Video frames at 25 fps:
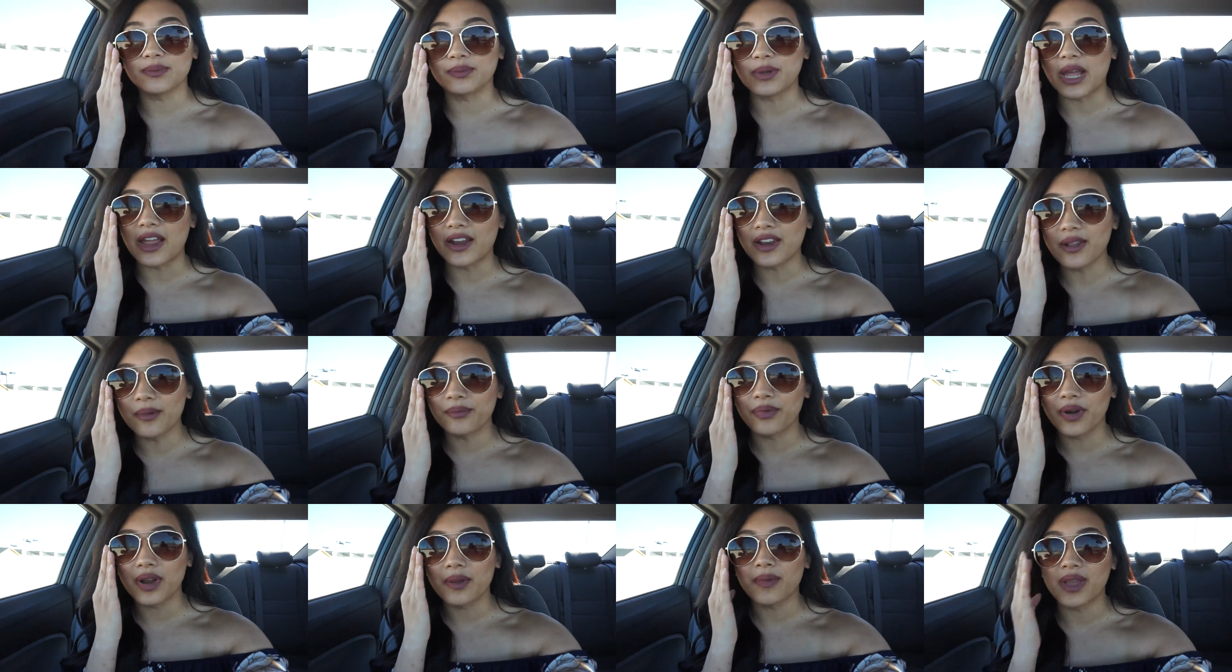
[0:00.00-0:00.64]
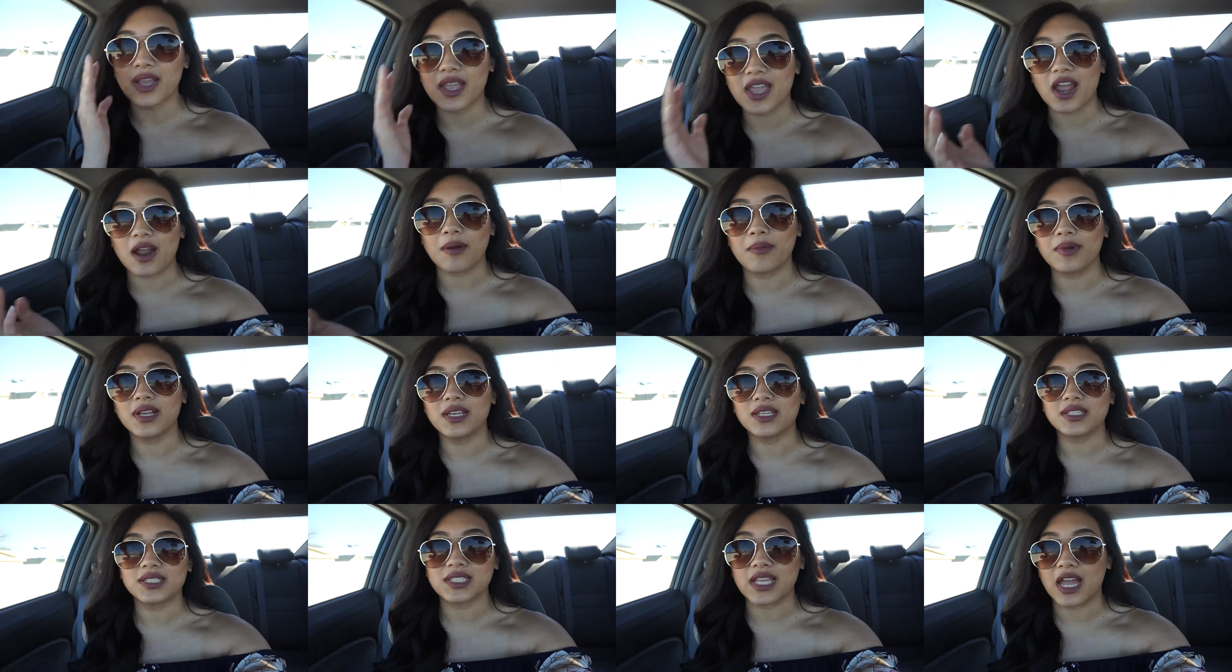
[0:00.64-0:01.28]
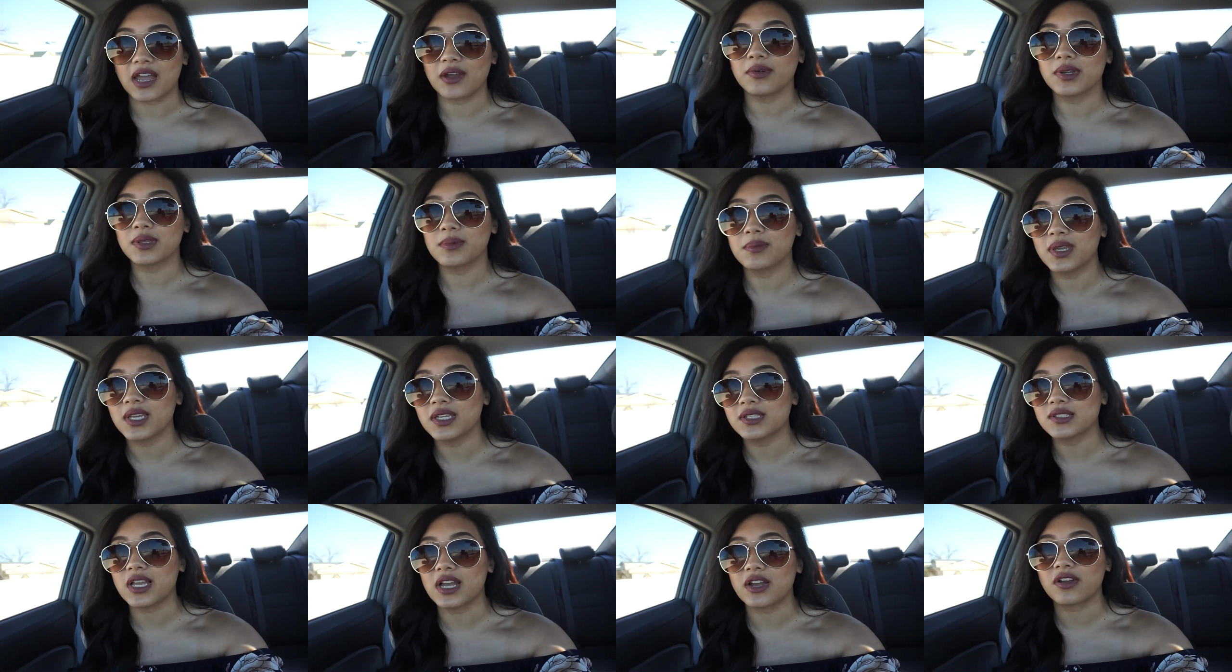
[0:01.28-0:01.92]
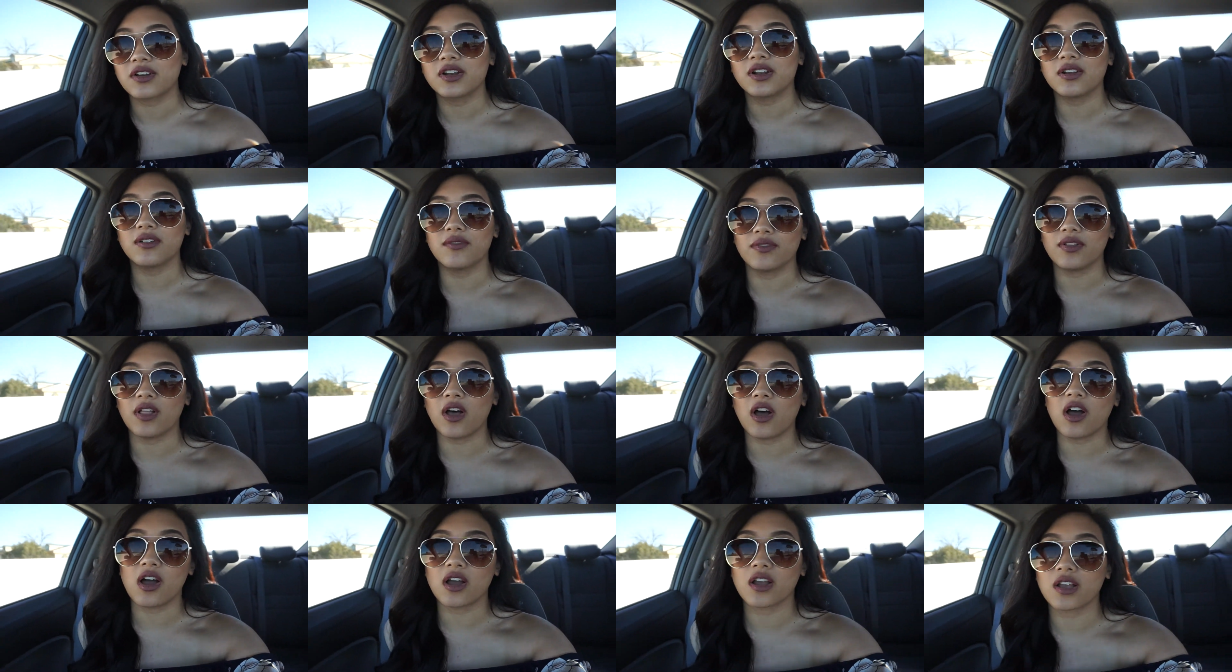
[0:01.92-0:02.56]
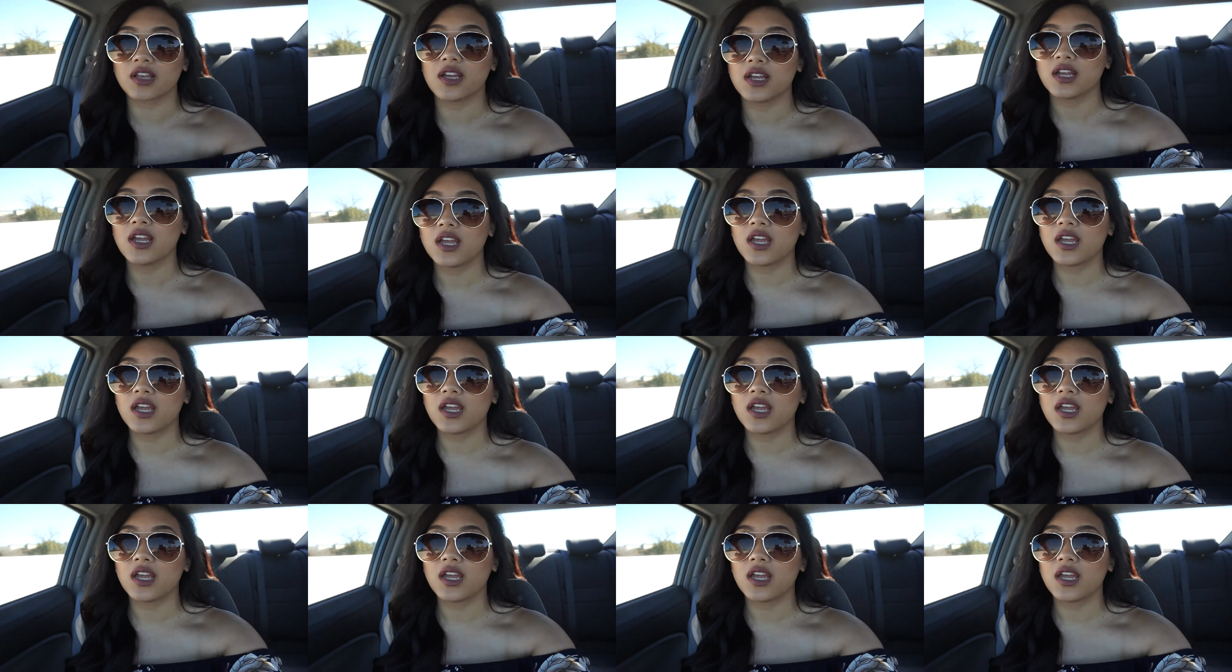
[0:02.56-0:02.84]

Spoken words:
I didn't bring my camera inside with me so I couldn't vlog